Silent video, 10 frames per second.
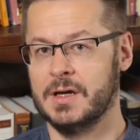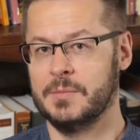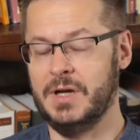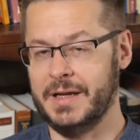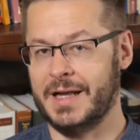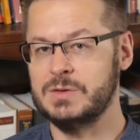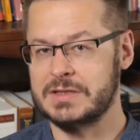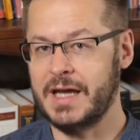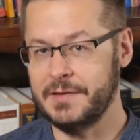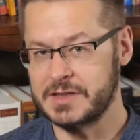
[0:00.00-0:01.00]
But
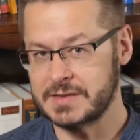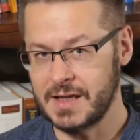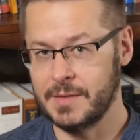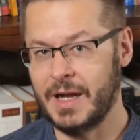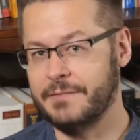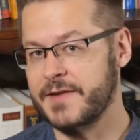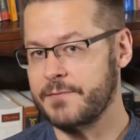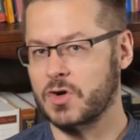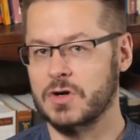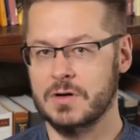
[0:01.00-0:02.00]
outside of Islam, I've
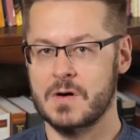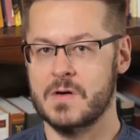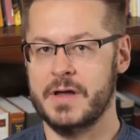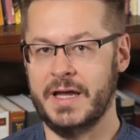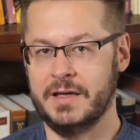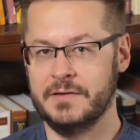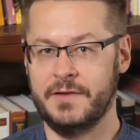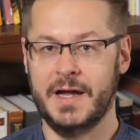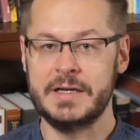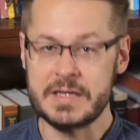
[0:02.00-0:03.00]
never heard a
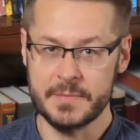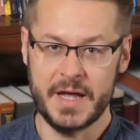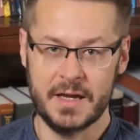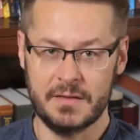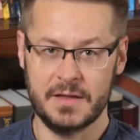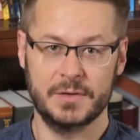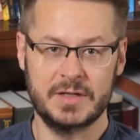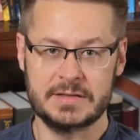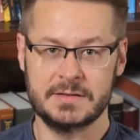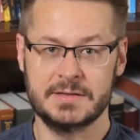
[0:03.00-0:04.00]
divine command
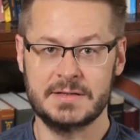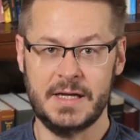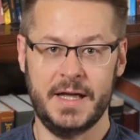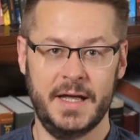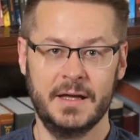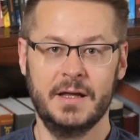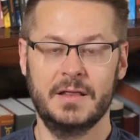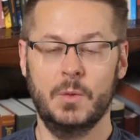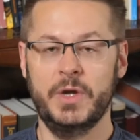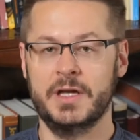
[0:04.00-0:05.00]
theorist say
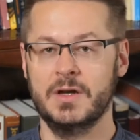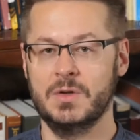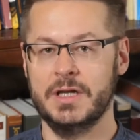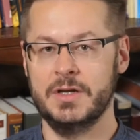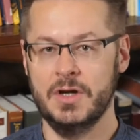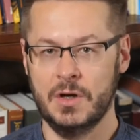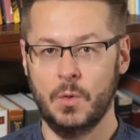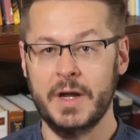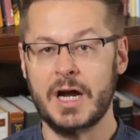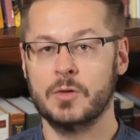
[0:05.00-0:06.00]
that we can only know
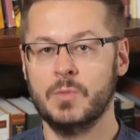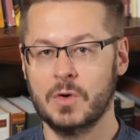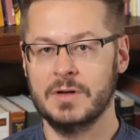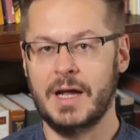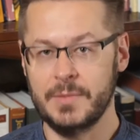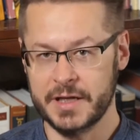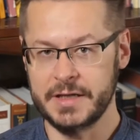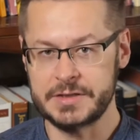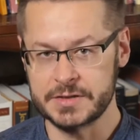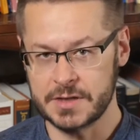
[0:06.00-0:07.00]
what our moral
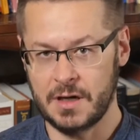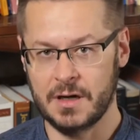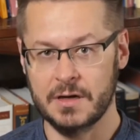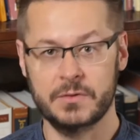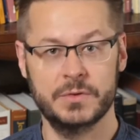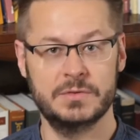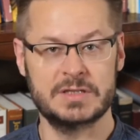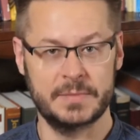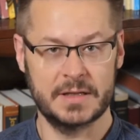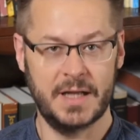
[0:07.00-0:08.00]
obligations are through
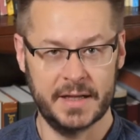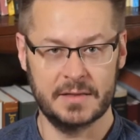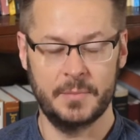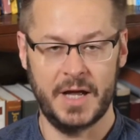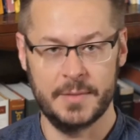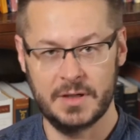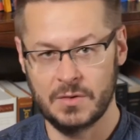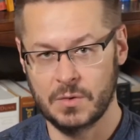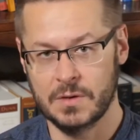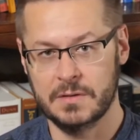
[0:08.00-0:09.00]
something like the Bible
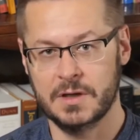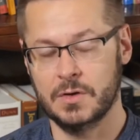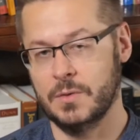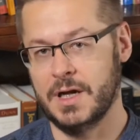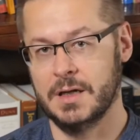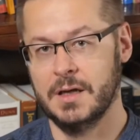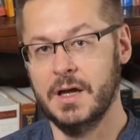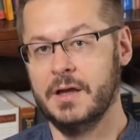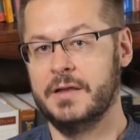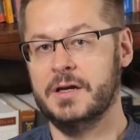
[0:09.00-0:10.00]
or the Quran.
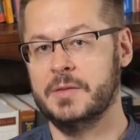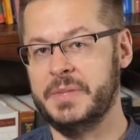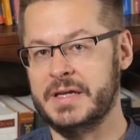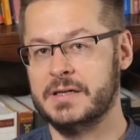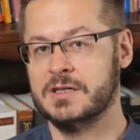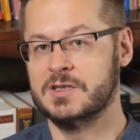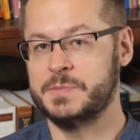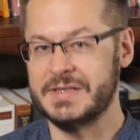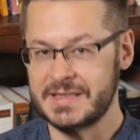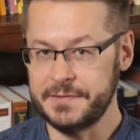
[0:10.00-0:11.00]
There can be
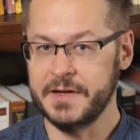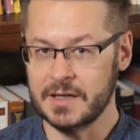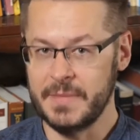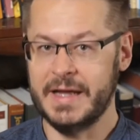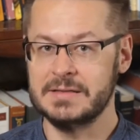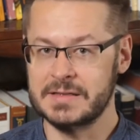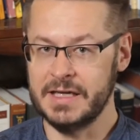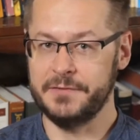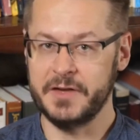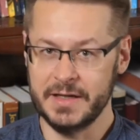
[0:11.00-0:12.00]
specific commands
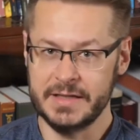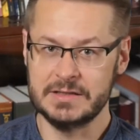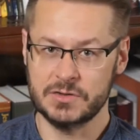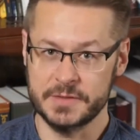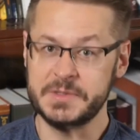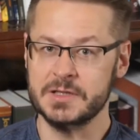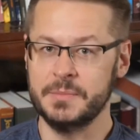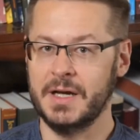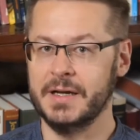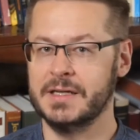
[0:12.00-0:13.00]
given in Scripture,
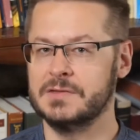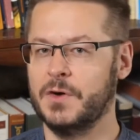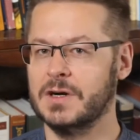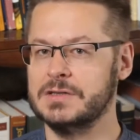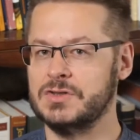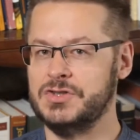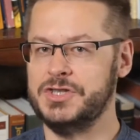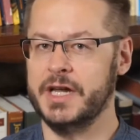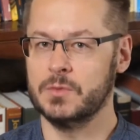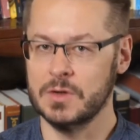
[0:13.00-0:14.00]
but as far as
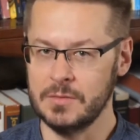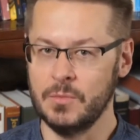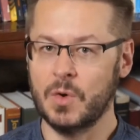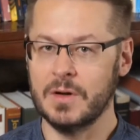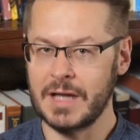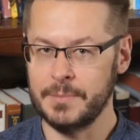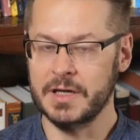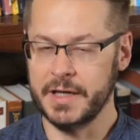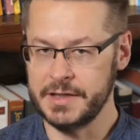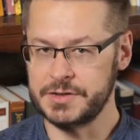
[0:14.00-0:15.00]
general moral
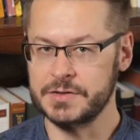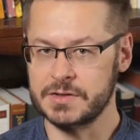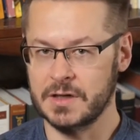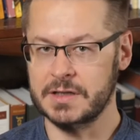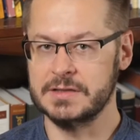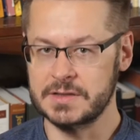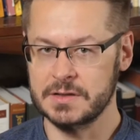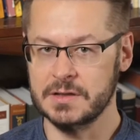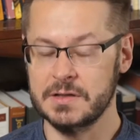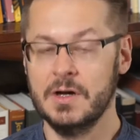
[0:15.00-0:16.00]
obligations are
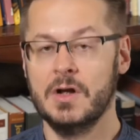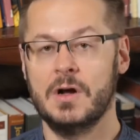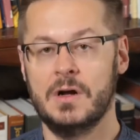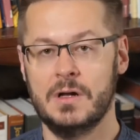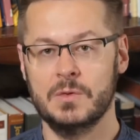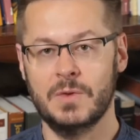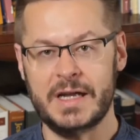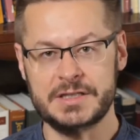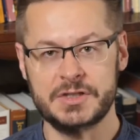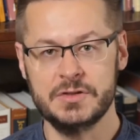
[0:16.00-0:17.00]
concerned, all
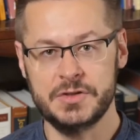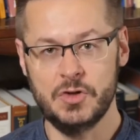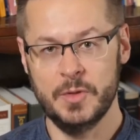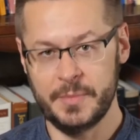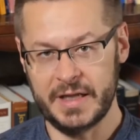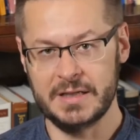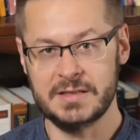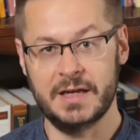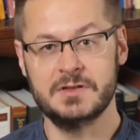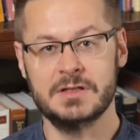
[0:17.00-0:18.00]
rational human beings
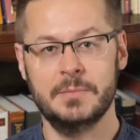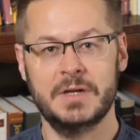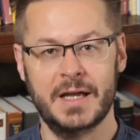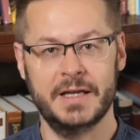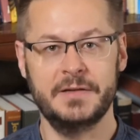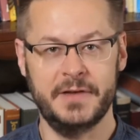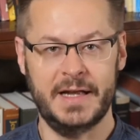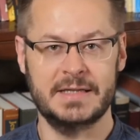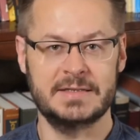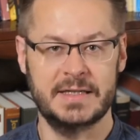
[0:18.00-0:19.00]
have some kind of
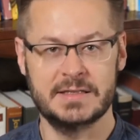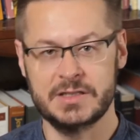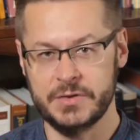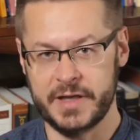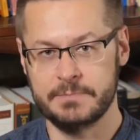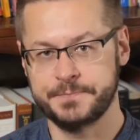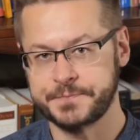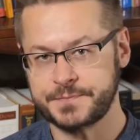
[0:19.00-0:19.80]
access to them.